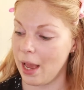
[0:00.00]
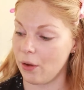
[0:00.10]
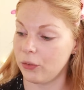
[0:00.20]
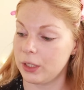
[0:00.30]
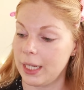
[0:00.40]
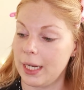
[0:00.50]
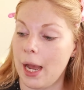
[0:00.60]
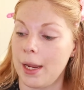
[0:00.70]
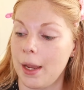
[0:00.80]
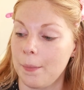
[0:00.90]
After
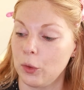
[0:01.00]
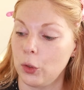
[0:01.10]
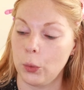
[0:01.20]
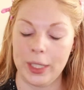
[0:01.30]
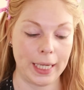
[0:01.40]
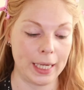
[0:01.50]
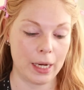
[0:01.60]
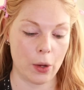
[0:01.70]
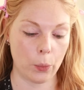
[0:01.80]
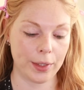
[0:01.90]
that I am going
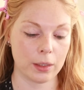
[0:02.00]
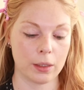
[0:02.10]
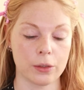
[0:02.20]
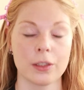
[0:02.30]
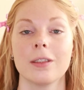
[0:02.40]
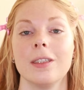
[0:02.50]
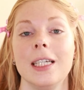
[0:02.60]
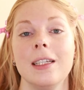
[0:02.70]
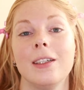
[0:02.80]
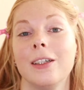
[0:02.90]
in with
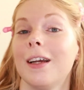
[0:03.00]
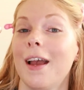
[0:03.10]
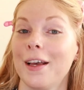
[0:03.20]
concealer,